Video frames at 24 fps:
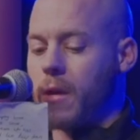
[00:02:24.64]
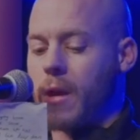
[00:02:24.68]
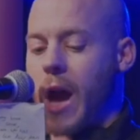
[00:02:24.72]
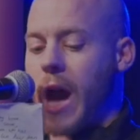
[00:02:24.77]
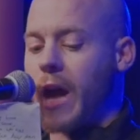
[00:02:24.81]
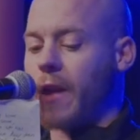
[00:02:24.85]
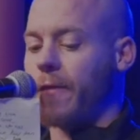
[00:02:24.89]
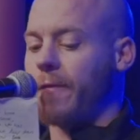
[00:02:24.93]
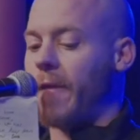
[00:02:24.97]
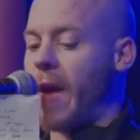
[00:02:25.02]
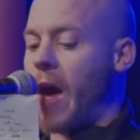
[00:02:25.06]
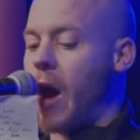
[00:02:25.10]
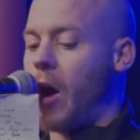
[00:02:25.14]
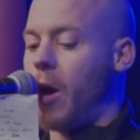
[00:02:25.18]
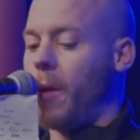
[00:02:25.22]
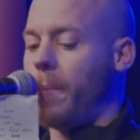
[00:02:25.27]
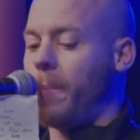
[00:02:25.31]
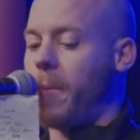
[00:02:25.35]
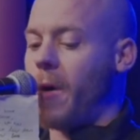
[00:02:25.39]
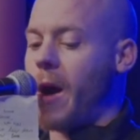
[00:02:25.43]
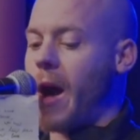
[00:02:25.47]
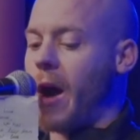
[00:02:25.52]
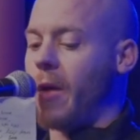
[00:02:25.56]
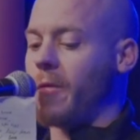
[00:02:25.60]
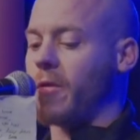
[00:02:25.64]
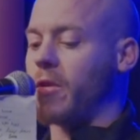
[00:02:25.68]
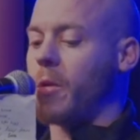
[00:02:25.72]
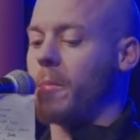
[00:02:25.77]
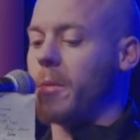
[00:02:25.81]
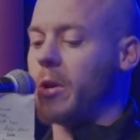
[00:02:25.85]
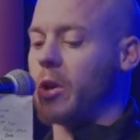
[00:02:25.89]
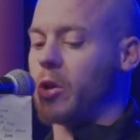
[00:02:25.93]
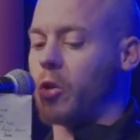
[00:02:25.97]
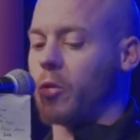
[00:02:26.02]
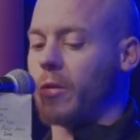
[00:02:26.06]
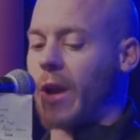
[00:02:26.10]
Ask for help or help
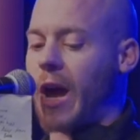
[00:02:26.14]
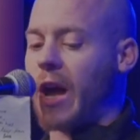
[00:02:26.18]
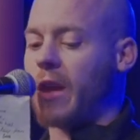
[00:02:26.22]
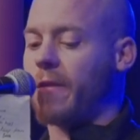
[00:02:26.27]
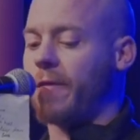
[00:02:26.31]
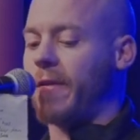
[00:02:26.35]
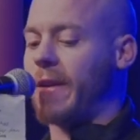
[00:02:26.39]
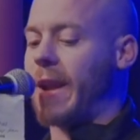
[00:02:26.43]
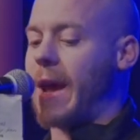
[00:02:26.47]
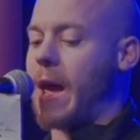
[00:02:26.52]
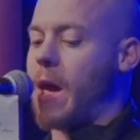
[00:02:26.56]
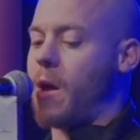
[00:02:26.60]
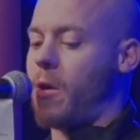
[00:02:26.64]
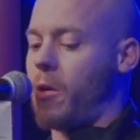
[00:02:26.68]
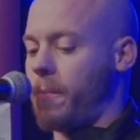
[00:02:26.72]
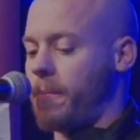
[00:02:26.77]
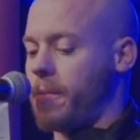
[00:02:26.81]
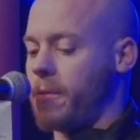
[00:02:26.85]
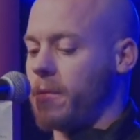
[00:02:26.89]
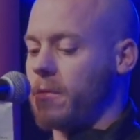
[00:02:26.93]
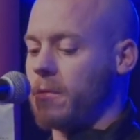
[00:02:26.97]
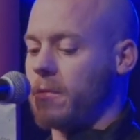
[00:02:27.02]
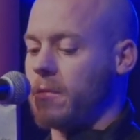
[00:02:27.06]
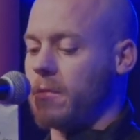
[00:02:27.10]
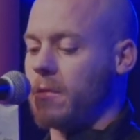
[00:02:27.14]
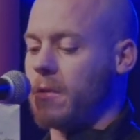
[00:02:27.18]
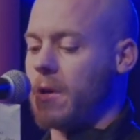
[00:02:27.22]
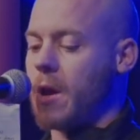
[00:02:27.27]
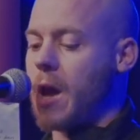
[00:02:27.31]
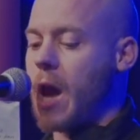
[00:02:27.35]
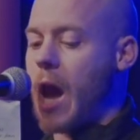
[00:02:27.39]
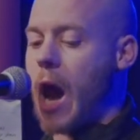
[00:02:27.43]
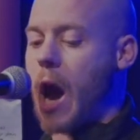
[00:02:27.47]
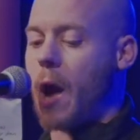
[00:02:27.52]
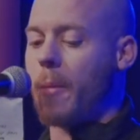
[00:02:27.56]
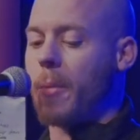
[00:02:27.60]
someone who don't ask for that help.
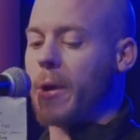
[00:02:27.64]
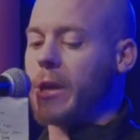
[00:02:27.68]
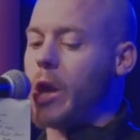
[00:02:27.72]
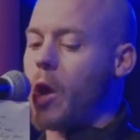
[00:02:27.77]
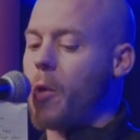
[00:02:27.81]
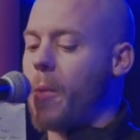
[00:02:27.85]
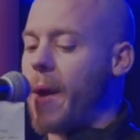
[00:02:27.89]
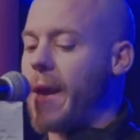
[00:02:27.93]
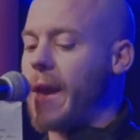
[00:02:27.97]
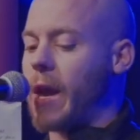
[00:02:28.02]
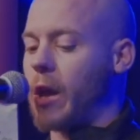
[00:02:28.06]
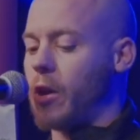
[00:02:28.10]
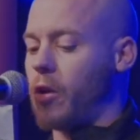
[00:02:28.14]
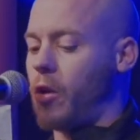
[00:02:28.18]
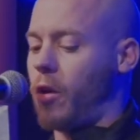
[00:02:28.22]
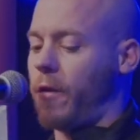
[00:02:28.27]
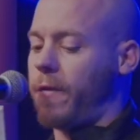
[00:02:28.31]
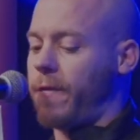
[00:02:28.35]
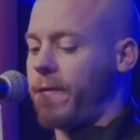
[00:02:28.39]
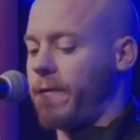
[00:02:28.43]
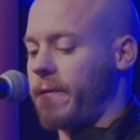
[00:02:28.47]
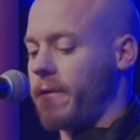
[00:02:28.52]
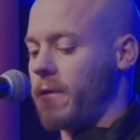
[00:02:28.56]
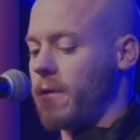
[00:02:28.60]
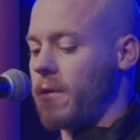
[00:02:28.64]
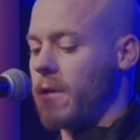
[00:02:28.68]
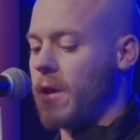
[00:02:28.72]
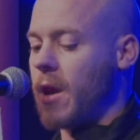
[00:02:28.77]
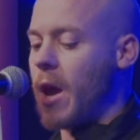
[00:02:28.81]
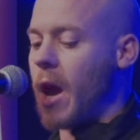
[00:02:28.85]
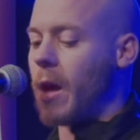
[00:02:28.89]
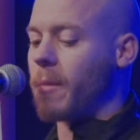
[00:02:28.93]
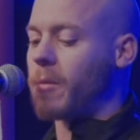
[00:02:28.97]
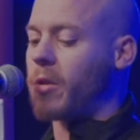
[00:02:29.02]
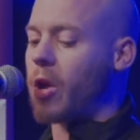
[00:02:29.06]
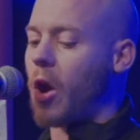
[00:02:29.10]
How are you ain't enough?
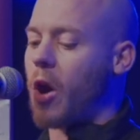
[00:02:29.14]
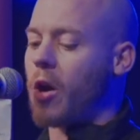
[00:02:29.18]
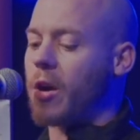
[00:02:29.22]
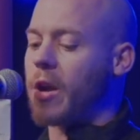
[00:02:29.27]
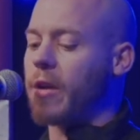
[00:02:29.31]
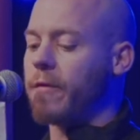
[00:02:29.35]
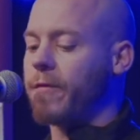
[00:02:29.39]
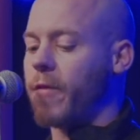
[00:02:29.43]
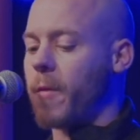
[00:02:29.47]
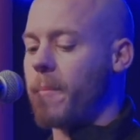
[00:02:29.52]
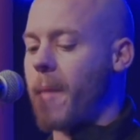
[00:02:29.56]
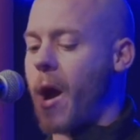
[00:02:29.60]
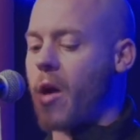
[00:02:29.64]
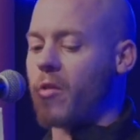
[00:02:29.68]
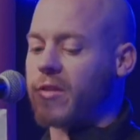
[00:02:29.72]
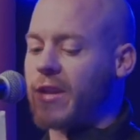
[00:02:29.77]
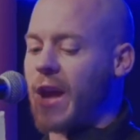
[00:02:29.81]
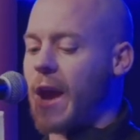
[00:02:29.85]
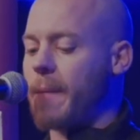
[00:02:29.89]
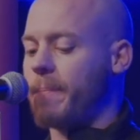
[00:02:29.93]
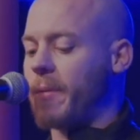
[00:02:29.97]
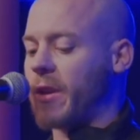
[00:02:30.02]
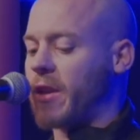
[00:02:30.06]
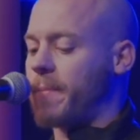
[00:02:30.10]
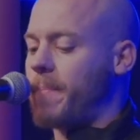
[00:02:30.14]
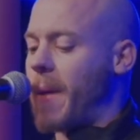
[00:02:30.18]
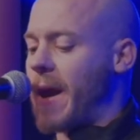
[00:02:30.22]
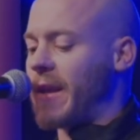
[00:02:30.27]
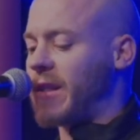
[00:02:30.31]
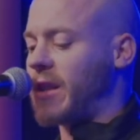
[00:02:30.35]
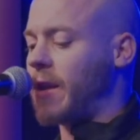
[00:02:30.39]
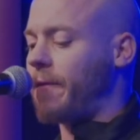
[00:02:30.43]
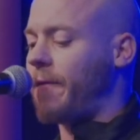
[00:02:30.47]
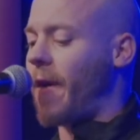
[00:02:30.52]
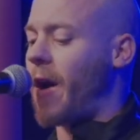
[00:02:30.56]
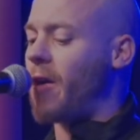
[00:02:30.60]
And talking from outside
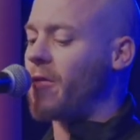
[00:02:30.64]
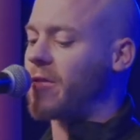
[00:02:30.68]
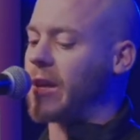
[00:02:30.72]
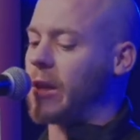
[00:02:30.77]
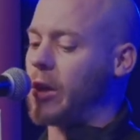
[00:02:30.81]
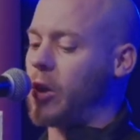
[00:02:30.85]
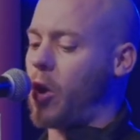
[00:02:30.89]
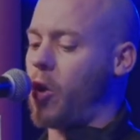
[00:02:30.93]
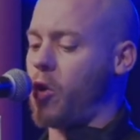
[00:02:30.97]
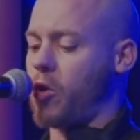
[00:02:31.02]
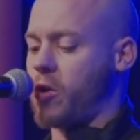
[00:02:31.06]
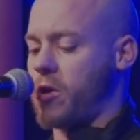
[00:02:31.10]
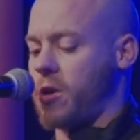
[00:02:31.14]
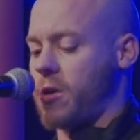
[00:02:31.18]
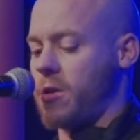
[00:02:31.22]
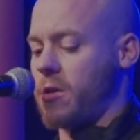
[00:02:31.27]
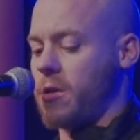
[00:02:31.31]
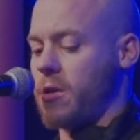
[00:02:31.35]
perspective, how's it look?